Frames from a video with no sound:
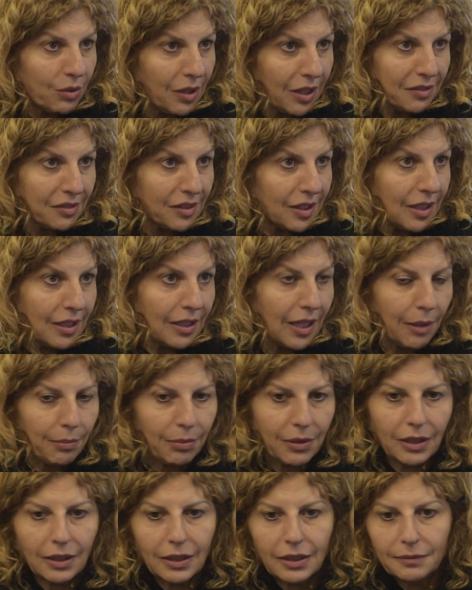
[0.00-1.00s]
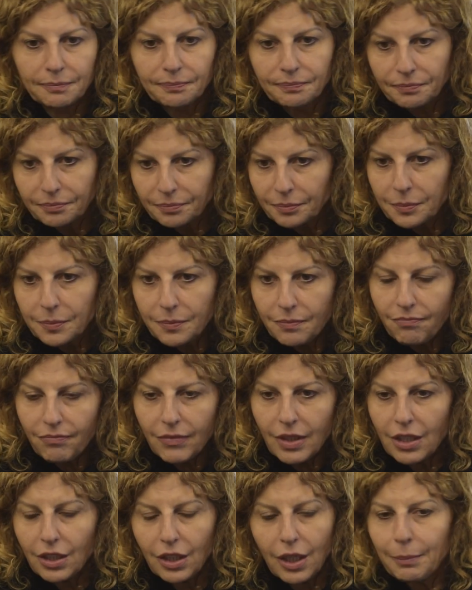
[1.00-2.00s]
what we're seeing happening. And
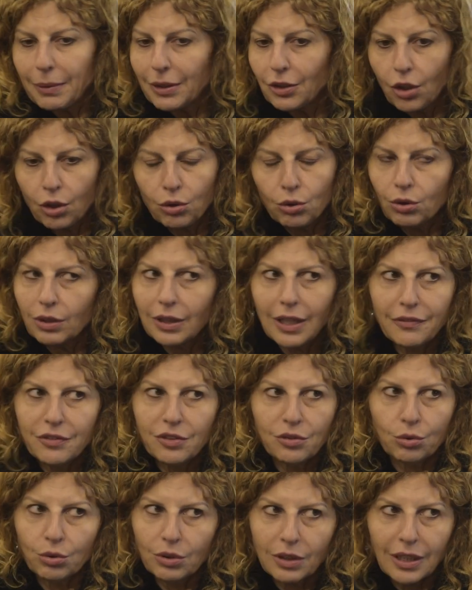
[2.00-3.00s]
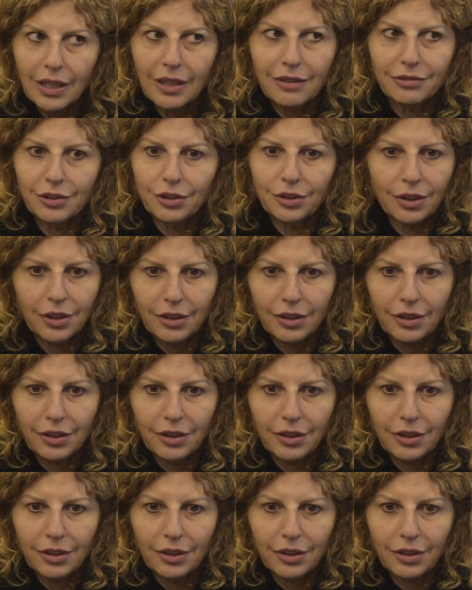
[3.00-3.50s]
but not all love is good love,